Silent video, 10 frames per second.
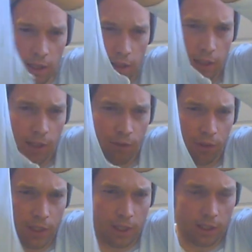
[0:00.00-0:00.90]

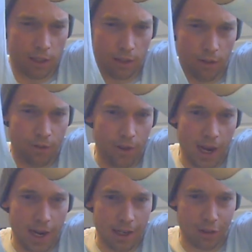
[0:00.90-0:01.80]
different
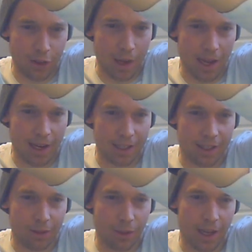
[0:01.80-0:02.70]
fade on the back,
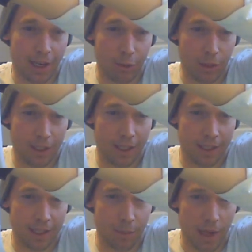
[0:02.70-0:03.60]
and I really
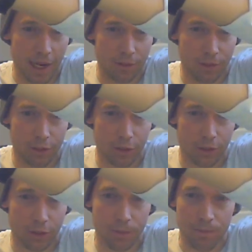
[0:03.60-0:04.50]
like that back feature
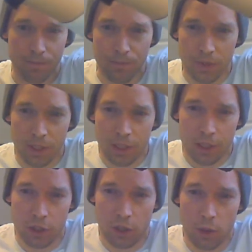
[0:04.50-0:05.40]
too.
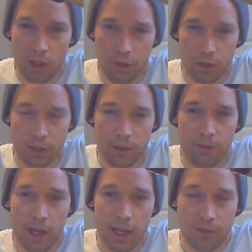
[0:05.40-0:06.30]
So there's
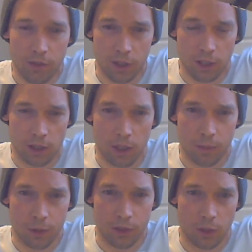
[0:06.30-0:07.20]
5 different color
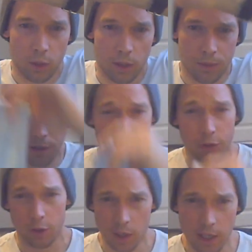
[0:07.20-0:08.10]
options on the website. There's
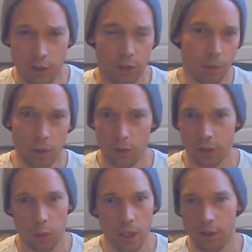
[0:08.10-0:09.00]
a green, there's a blue,
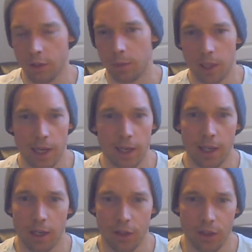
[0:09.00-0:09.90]
there's a white, there's a black,
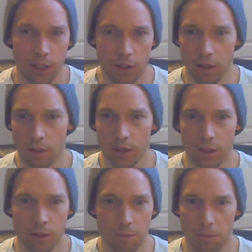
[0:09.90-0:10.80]
and I think
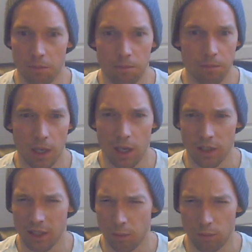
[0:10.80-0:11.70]
there's
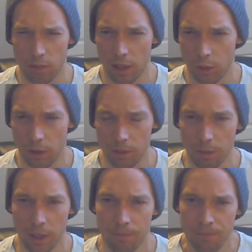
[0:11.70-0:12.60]
some other one.
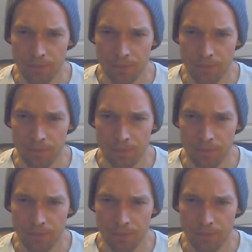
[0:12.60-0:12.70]
But